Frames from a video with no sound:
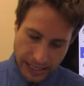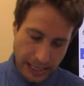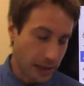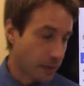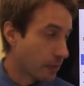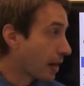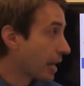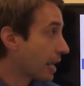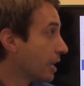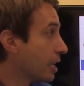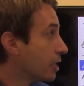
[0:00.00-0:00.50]

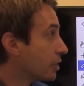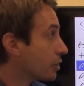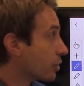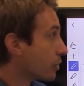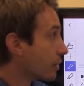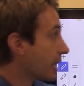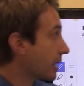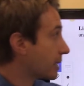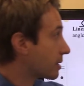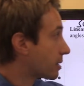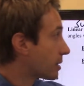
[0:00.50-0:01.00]
right? So
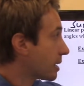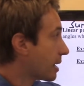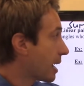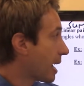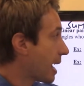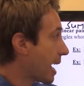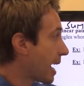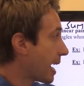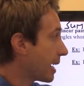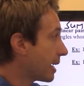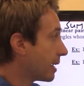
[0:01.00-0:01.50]
that's
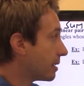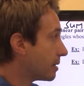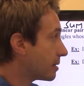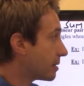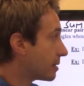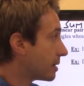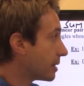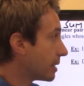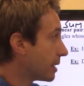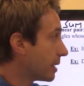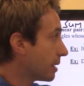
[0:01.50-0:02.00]

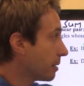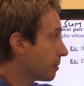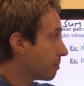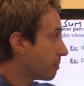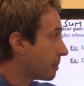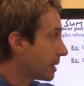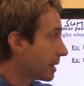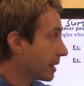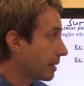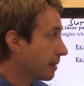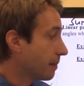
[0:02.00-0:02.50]

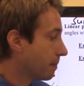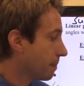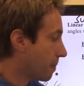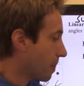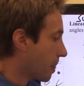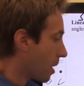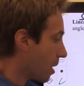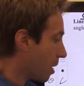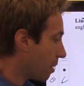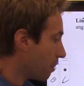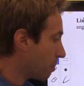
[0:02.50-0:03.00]
ACB
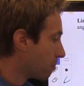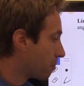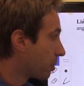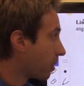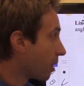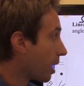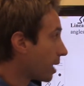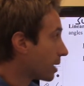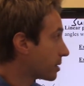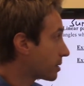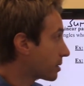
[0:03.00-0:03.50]

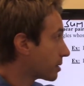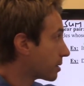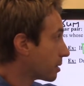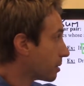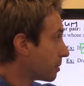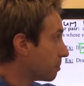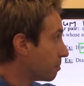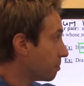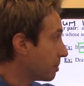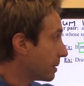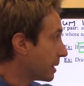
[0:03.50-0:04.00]
plus
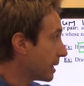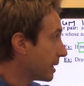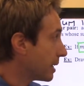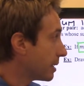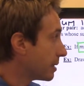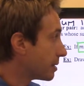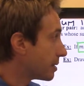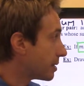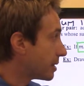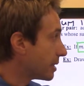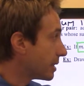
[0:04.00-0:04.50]

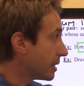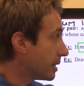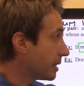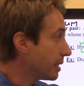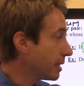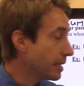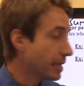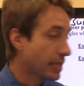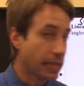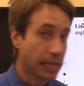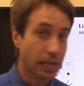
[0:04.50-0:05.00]

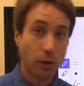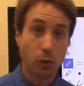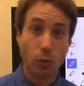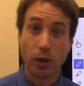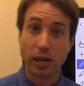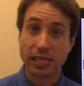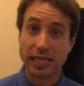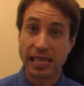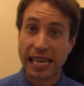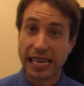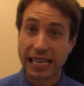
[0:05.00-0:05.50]
BCE. What
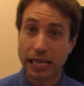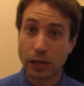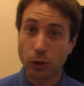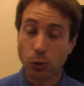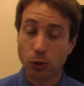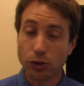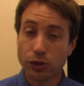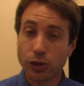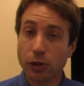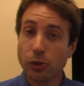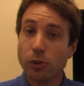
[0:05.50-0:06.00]
is that
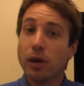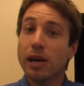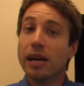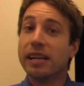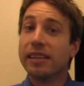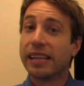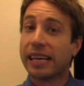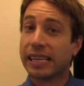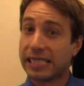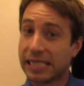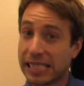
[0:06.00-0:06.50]
equal to?
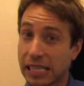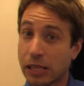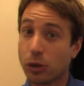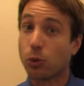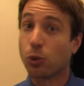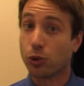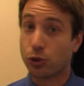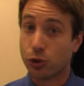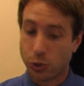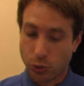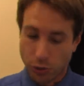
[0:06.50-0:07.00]
That's
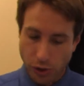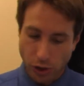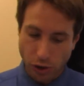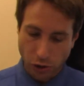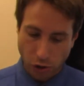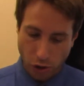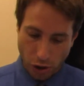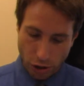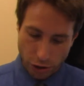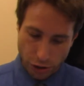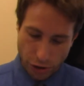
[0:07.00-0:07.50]
equal to the
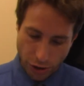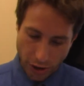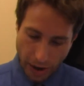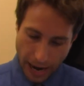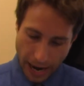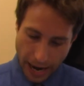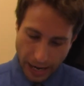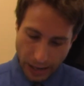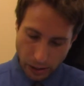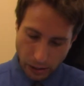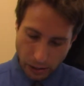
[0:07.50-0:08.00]
larger
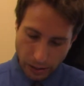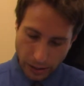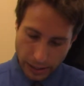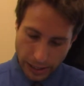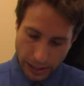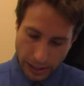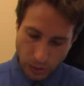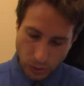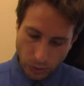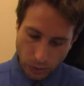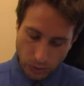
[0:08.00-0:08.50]
angle,
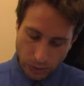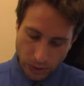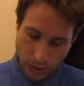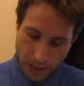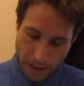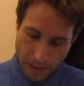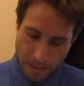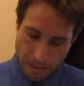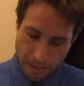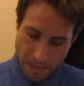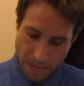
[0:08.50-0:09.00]
equal to
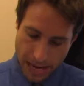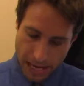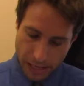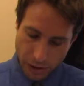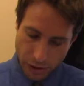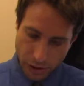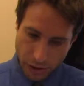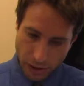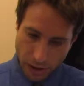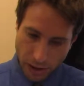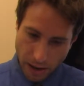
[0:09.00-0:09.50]
the
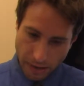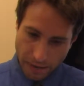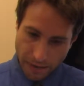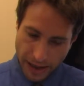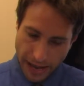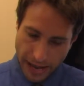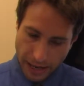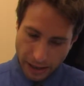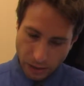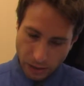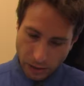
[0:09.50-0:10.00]
measure of
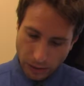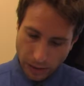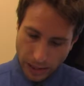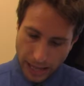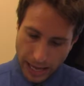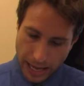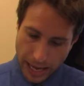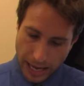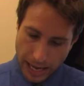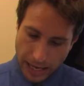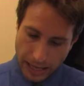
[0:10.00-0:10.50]
angle
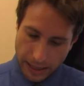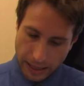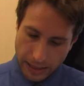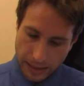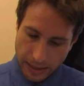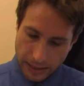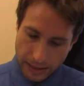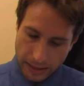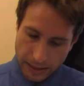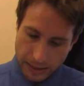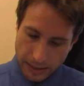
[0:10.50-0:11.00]

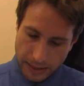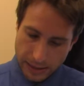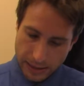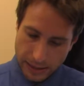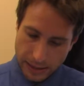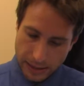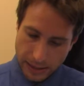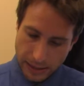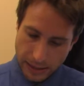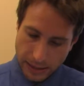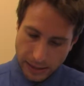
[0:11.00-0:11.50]

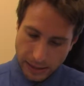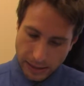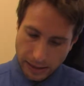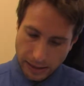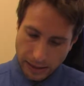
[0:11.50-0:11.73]
ACE,